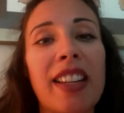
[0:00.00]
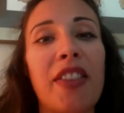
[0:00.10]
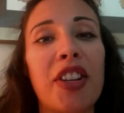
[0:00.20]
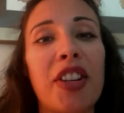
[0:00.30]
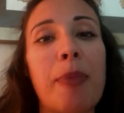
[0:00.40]
And
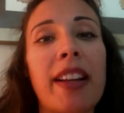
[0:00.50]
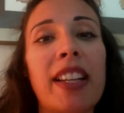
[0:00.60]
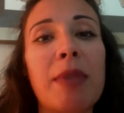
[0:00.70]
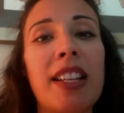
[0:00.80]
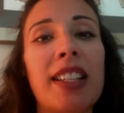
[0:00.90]
they're
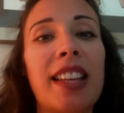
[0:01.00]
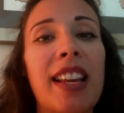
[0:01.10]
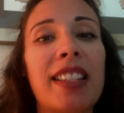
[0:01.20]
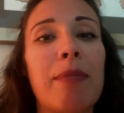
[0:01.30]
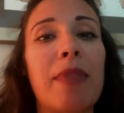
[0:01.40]
expecting me to
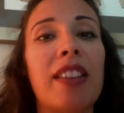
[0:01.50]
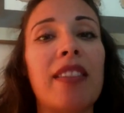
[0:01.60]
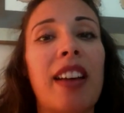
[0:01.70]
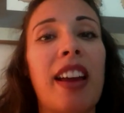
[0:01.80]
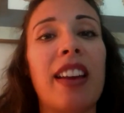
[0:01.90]
say something
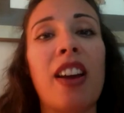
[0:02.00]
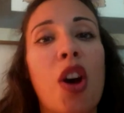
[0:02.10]
like,